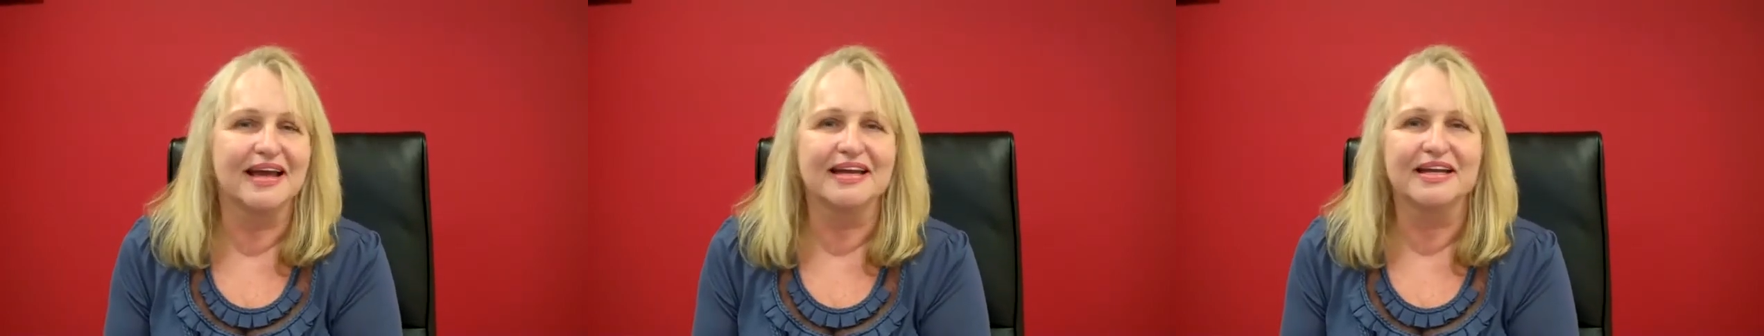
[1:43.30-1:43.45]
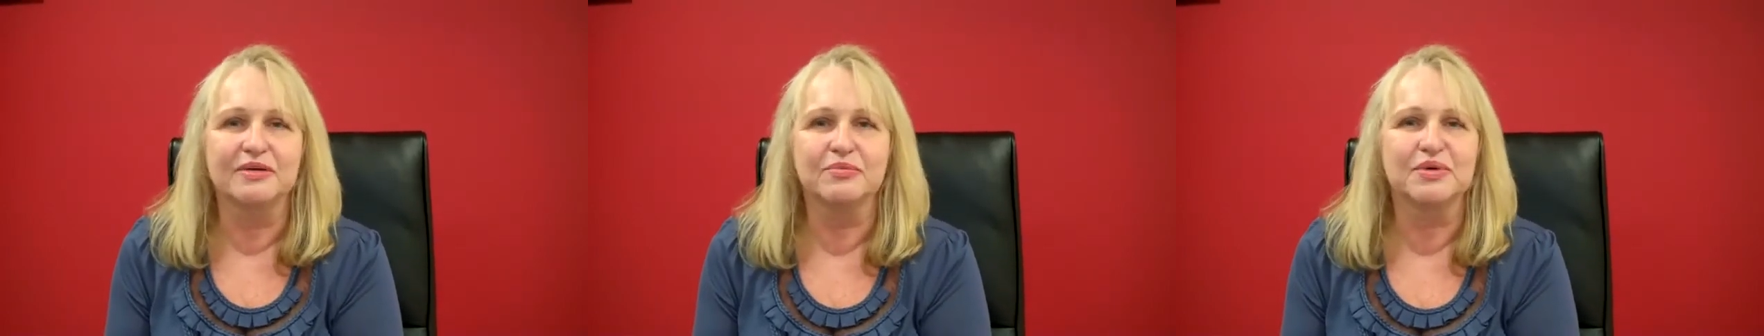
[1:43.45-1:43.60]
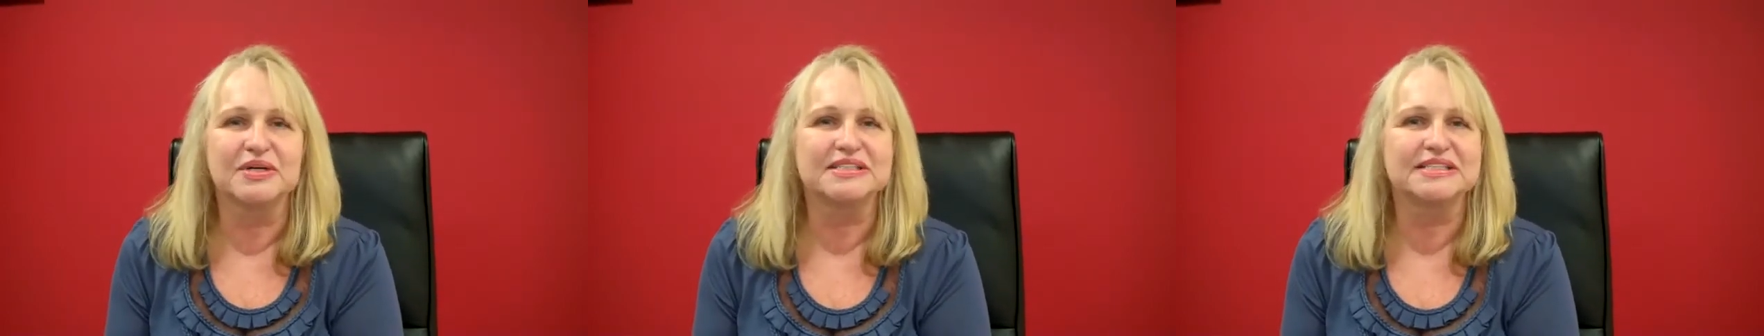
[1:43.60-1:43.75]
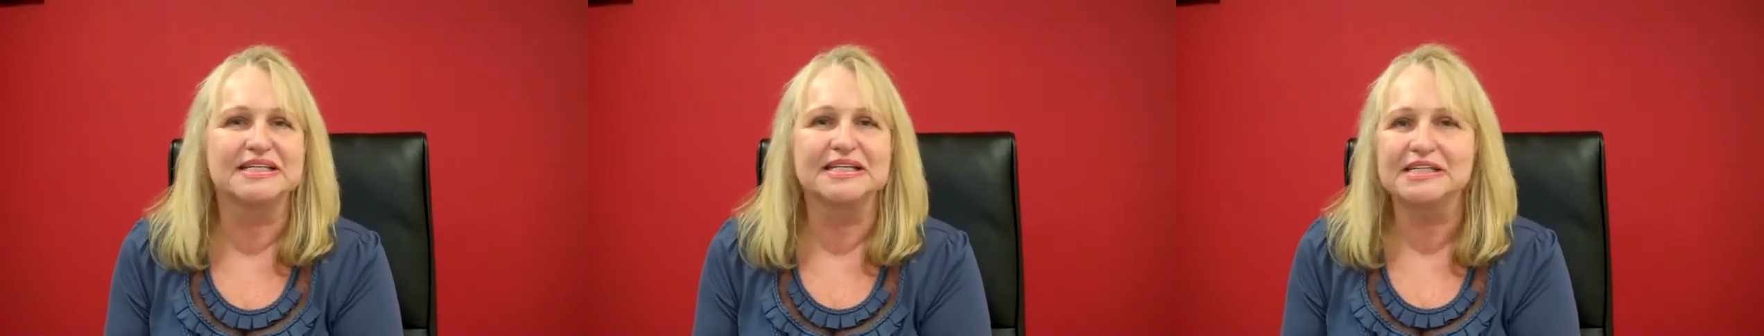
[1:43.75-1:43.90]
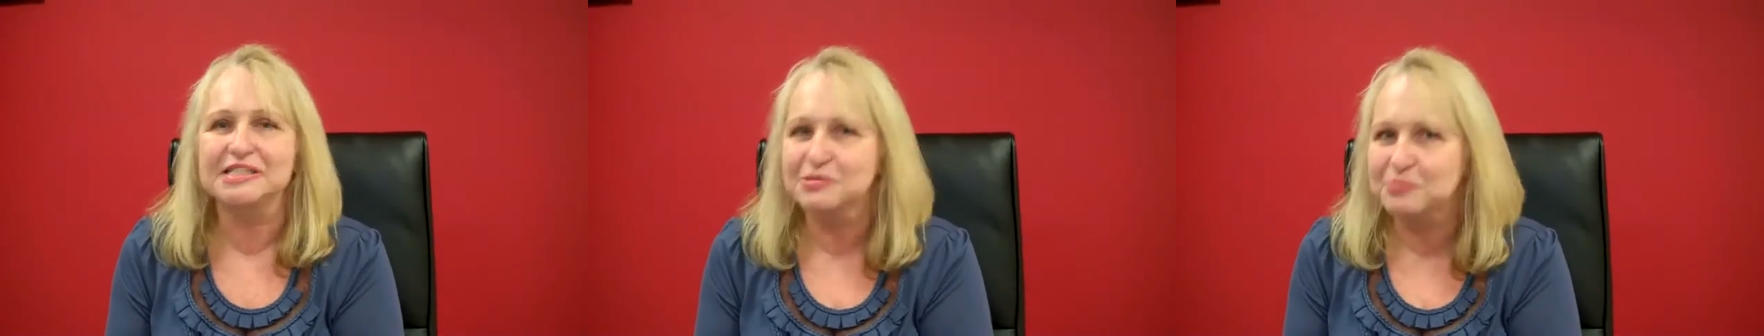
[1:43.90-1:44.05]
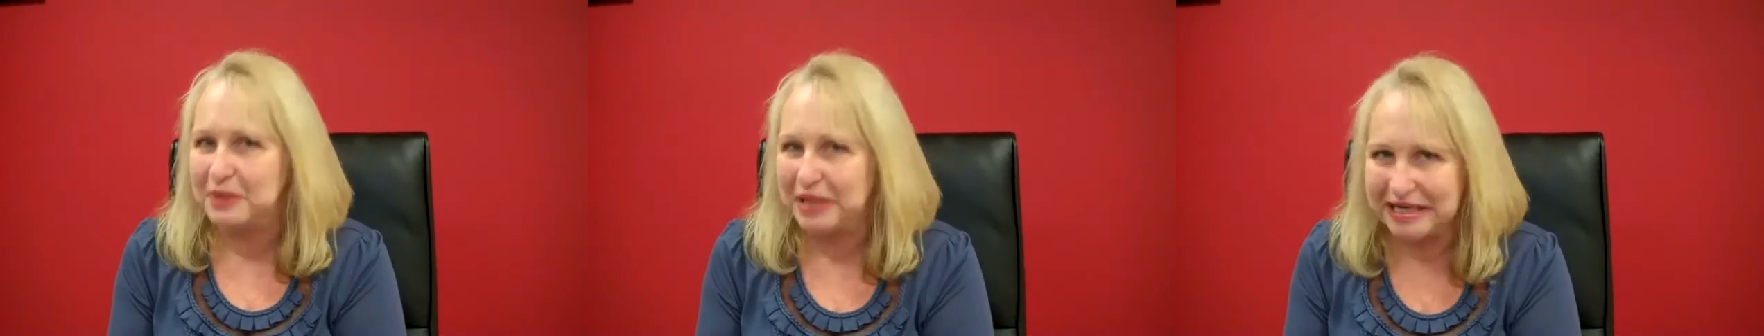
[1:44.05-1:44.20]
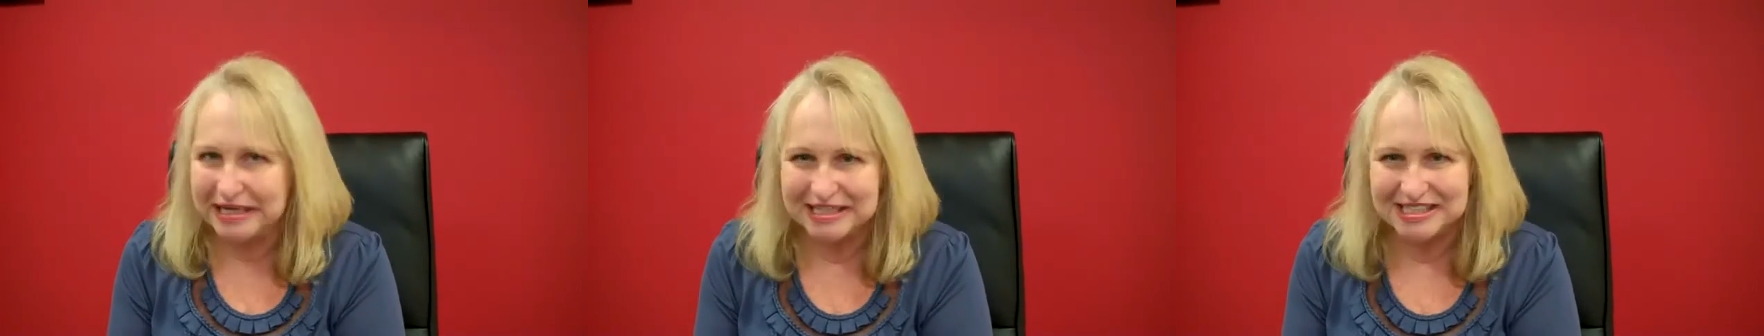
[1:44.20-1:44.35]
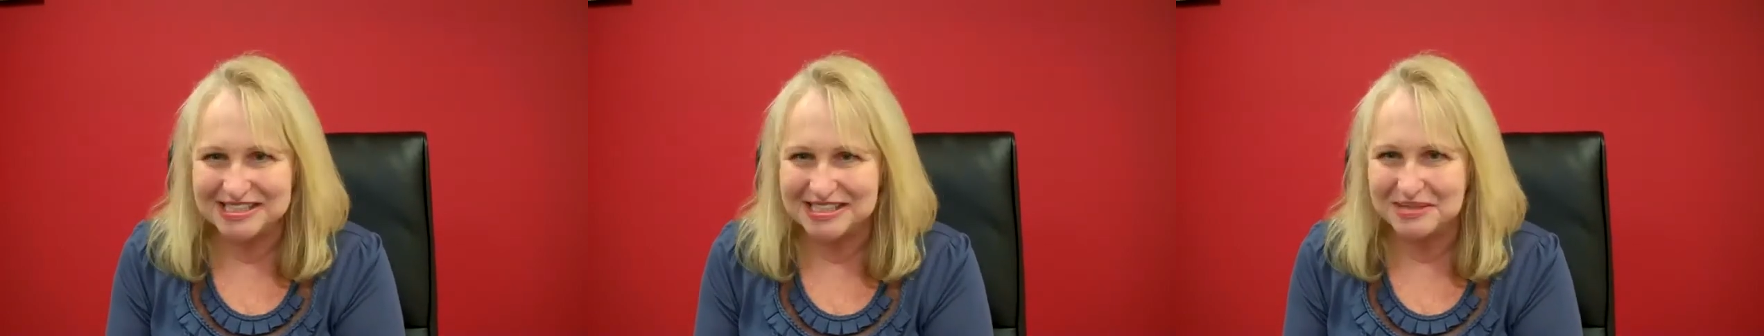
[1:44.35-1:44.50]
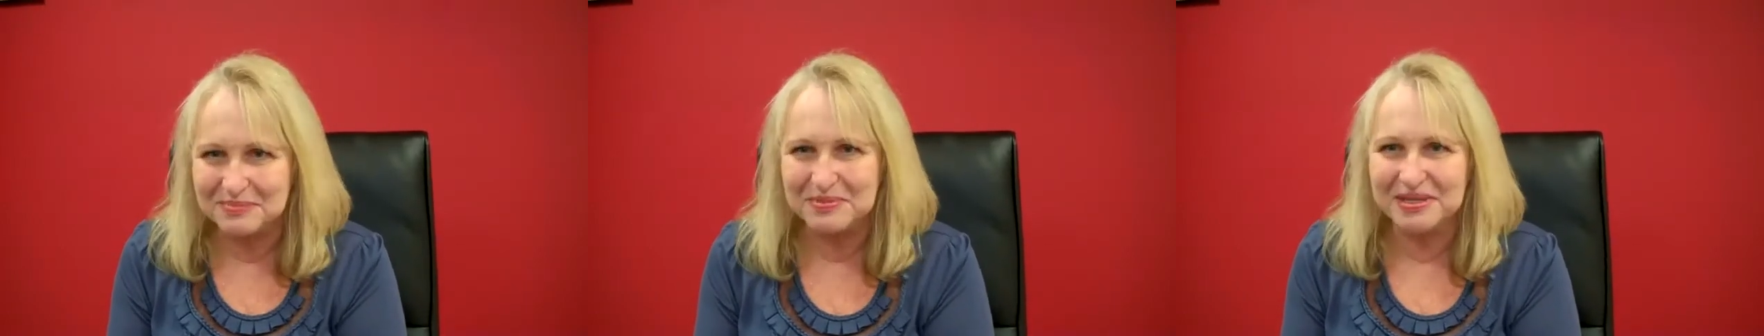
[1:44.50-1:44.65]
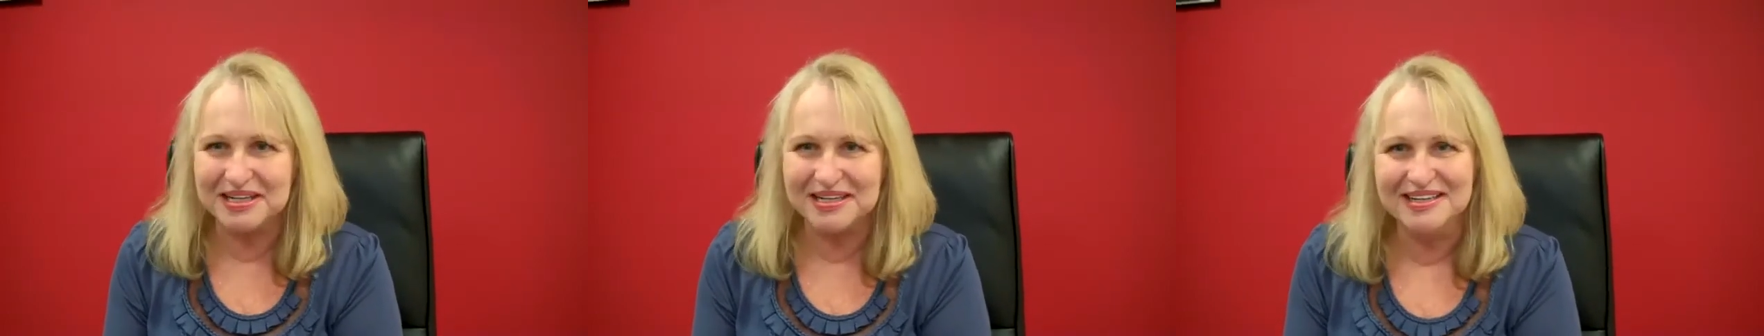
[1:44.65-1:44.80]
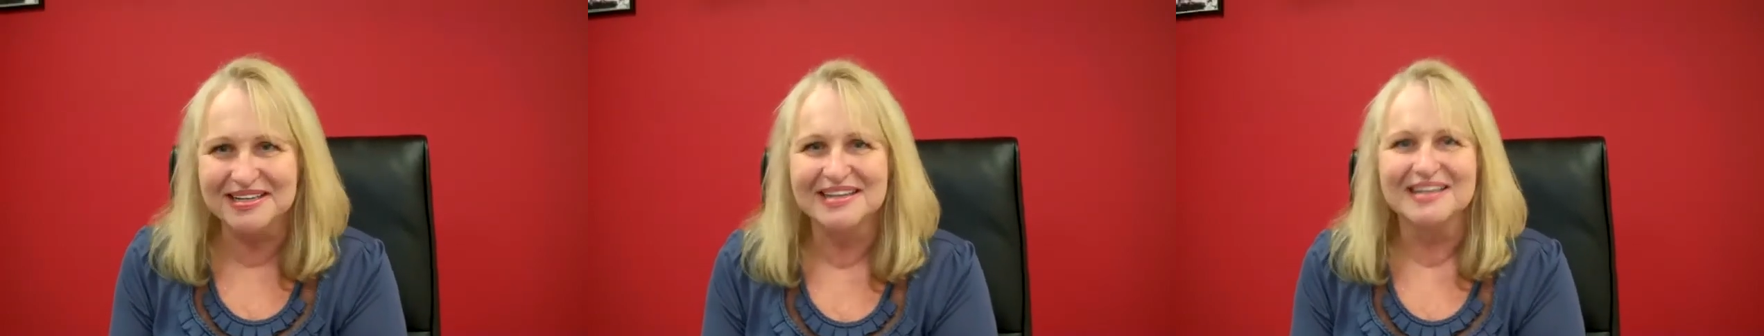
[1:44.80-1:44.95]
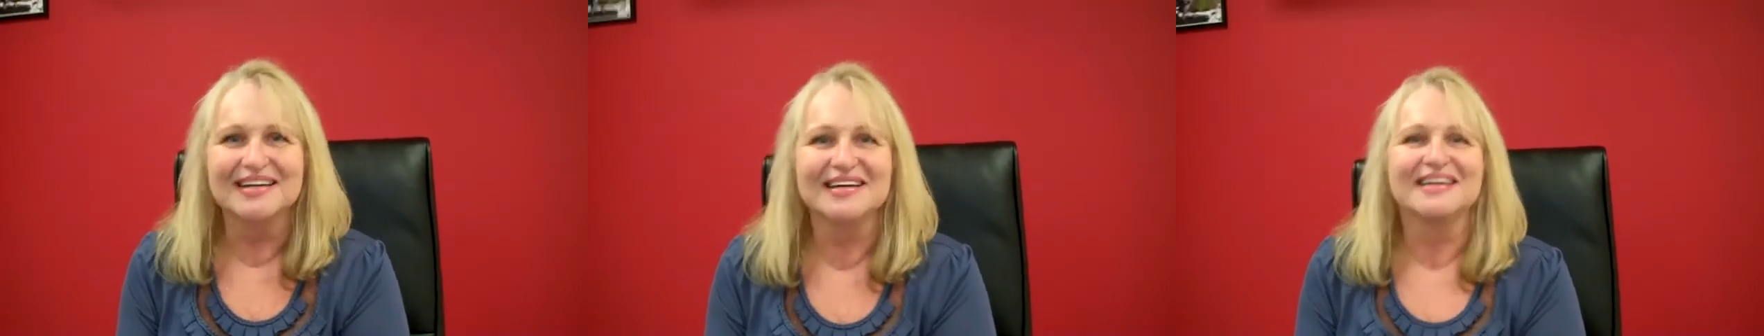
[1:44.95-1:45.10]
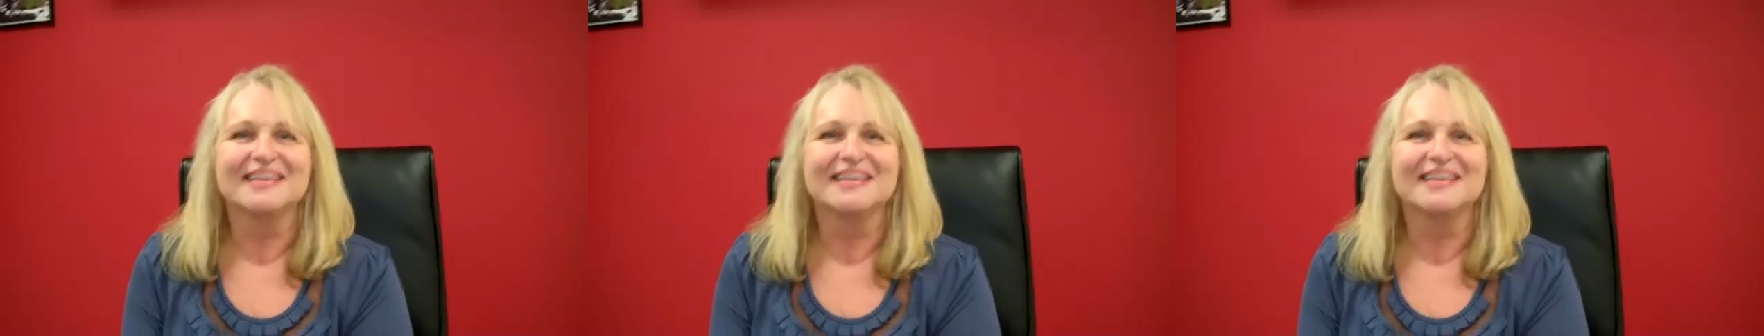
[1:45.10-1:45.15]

anyone to explain it to me.